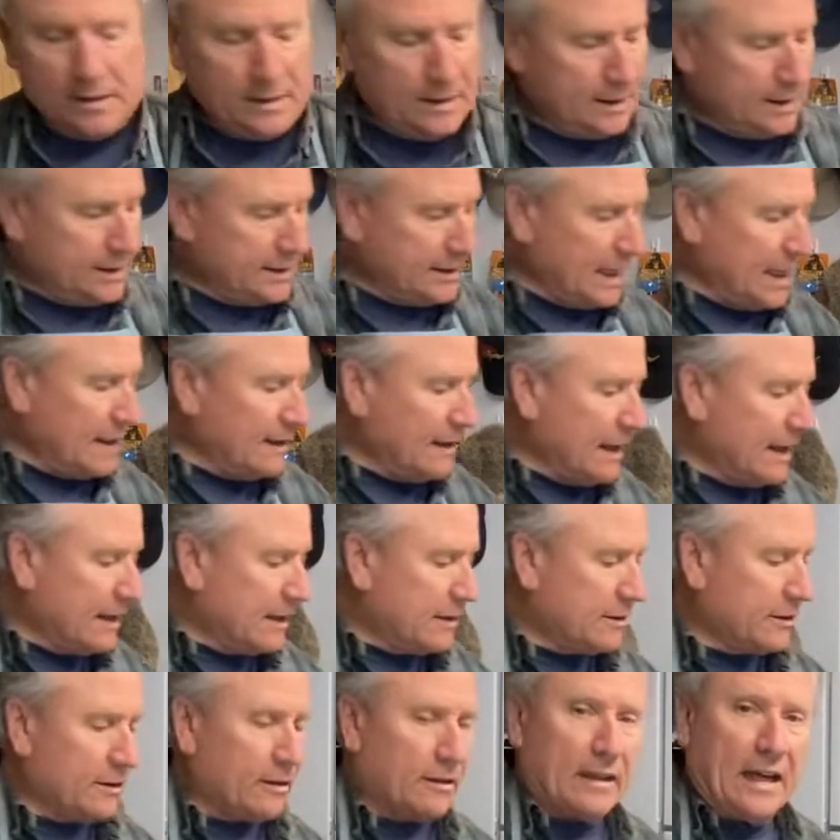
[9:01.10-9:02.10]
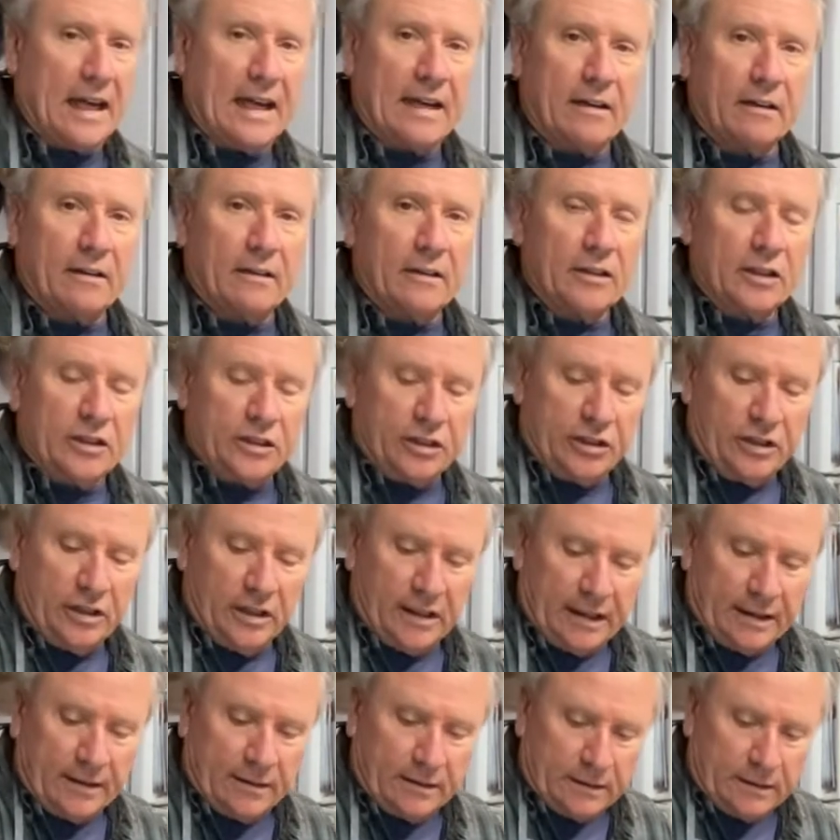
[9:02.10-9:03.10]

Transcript: Because I like clear lacquer. It looks good.